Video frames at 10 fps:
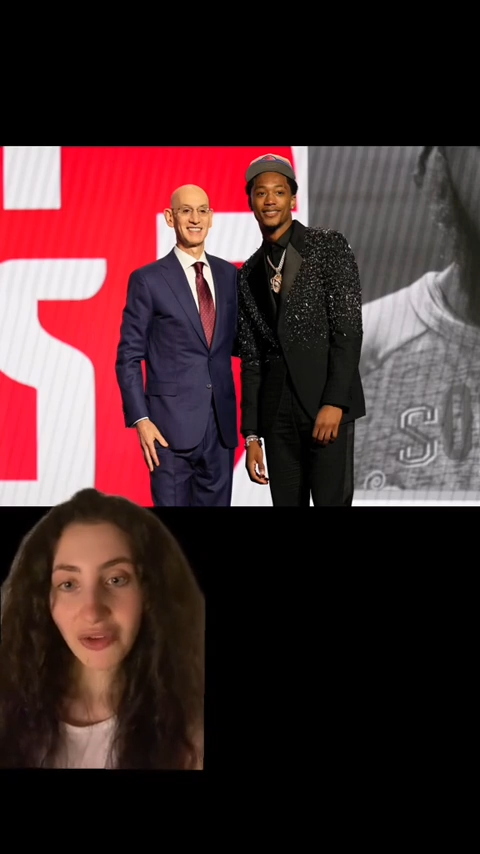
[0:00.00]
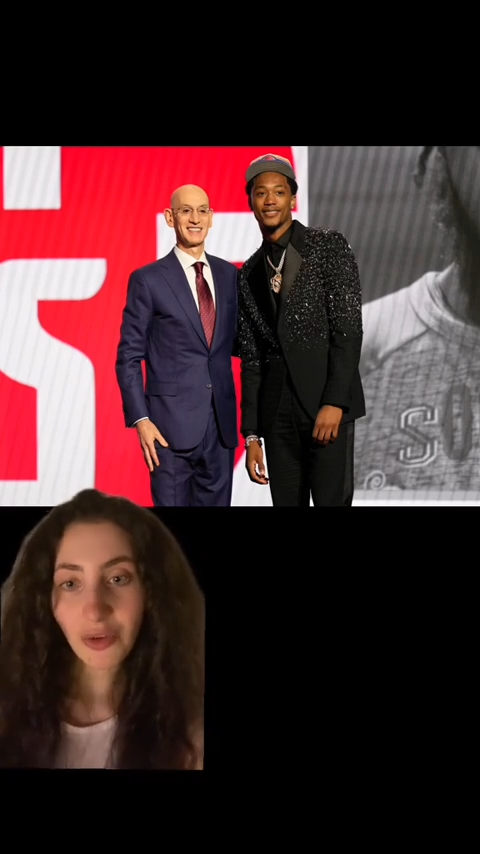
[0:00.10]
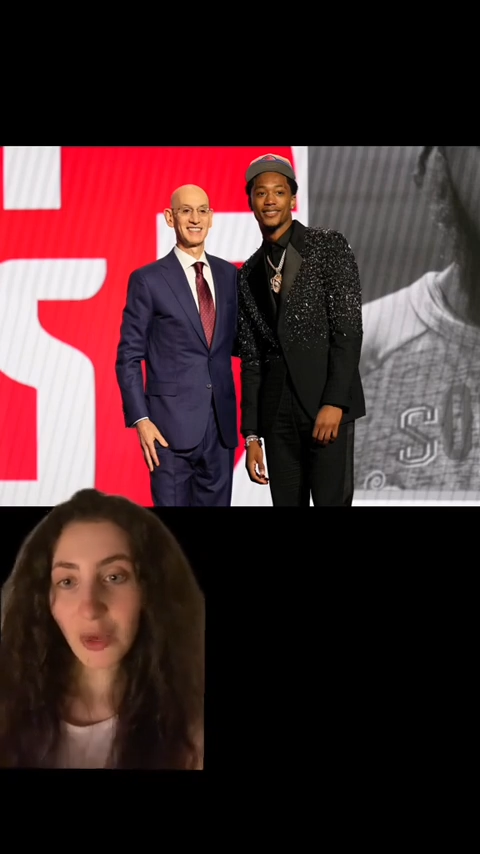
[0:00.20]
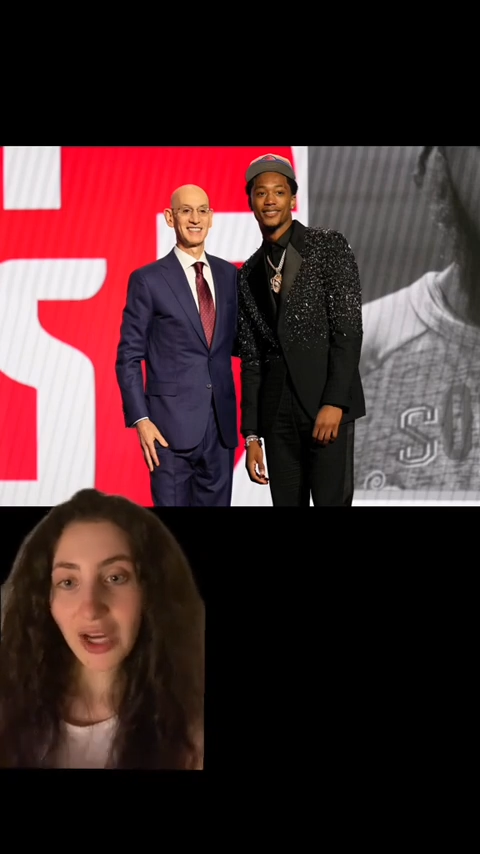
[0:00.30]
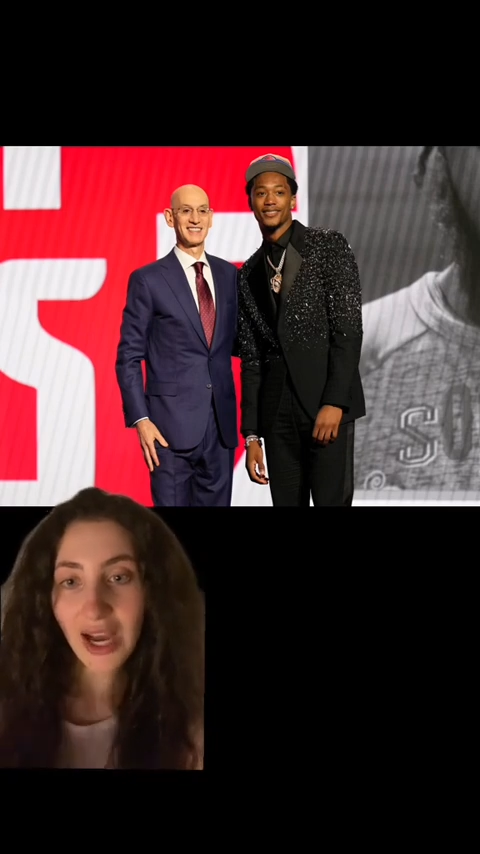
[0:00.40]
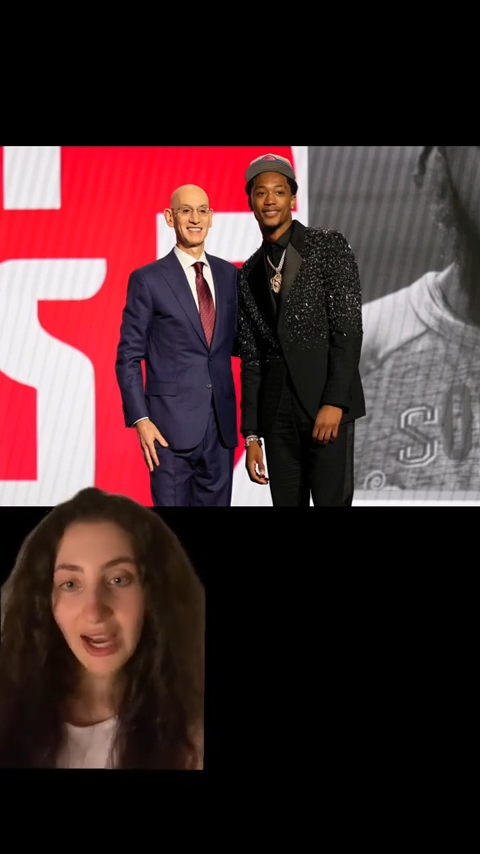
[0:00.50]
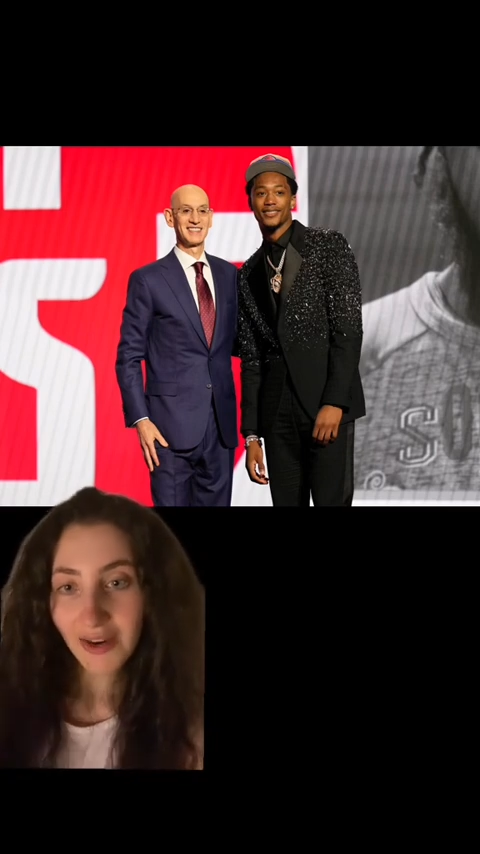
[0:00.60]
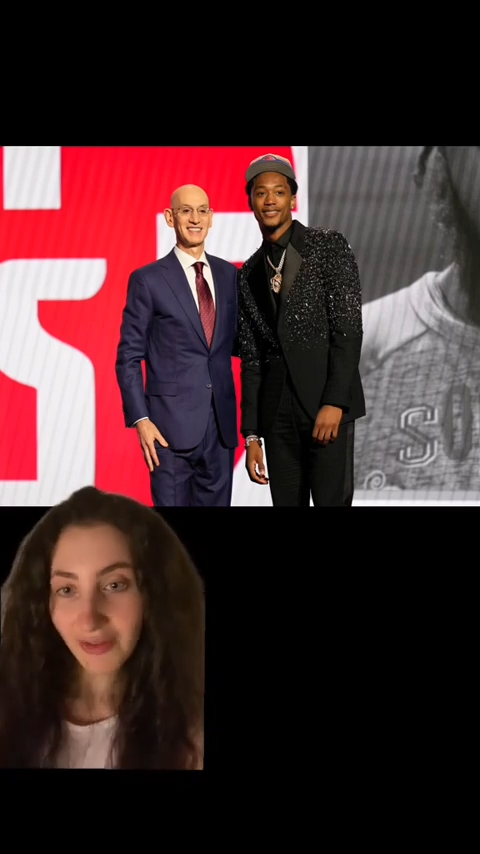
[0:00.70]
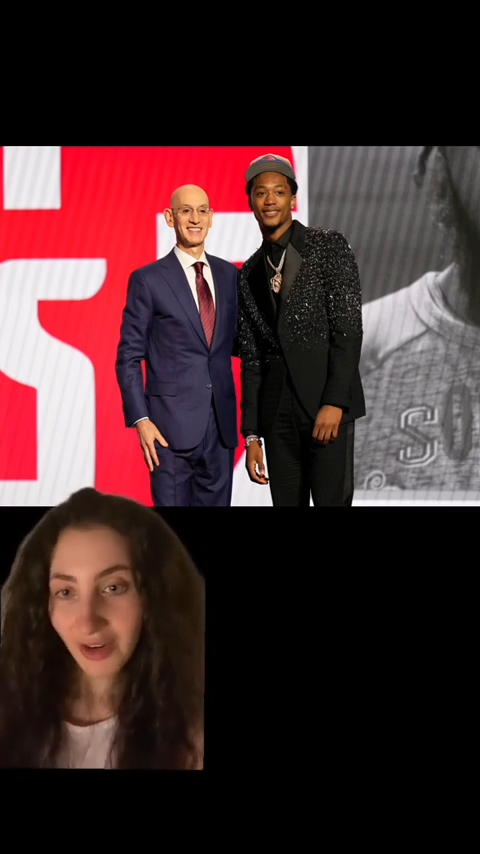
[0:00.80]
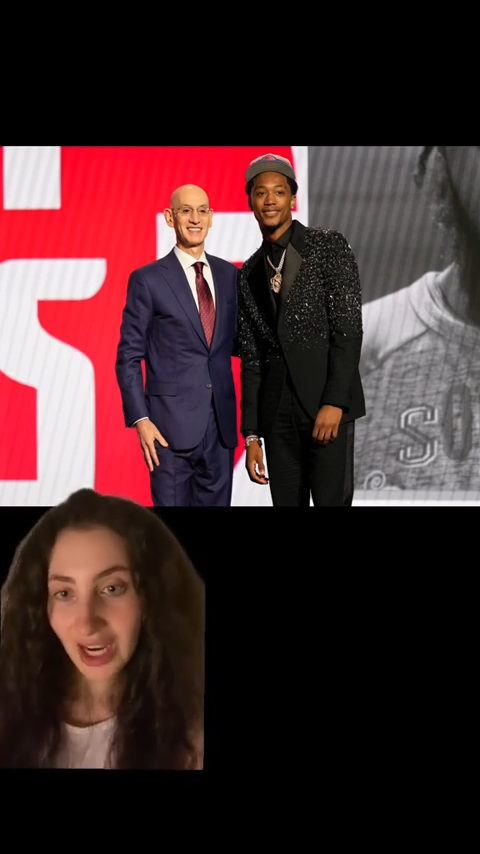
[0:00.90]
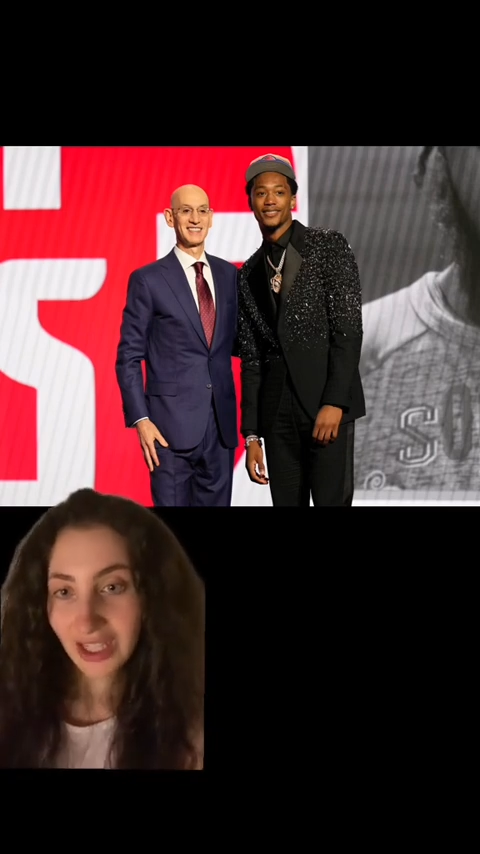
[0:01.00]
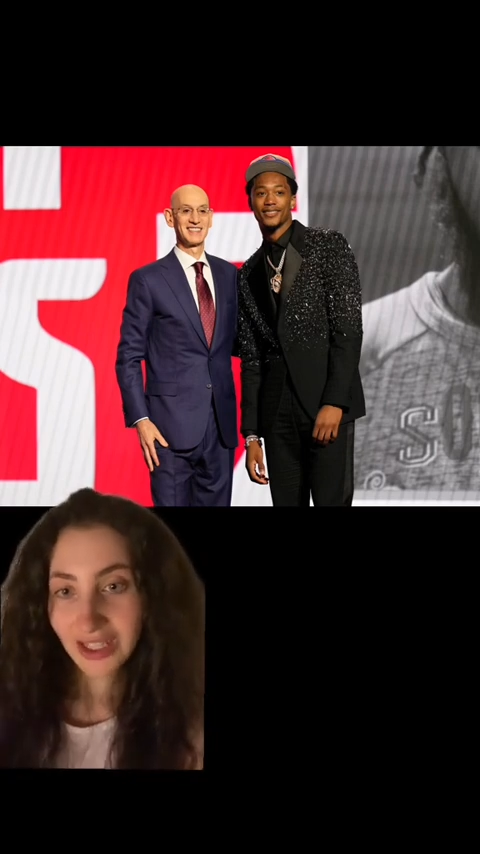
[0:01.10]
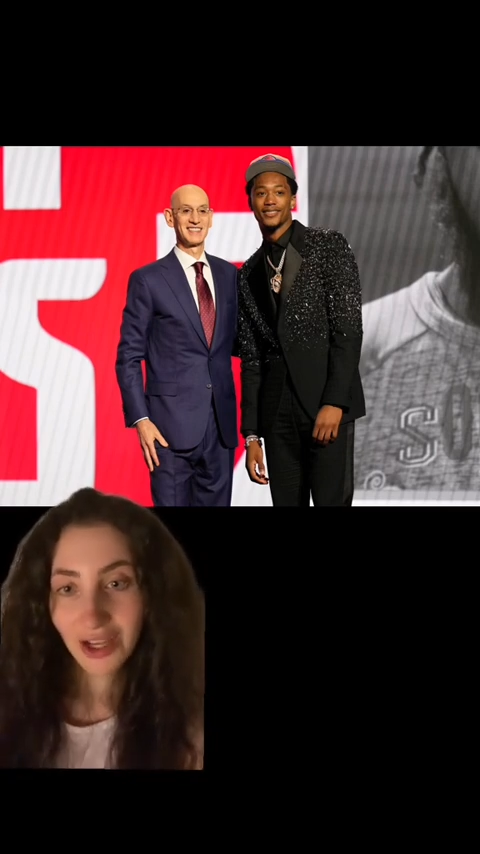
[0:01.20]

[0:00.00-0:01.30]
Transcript: the one guy out of France.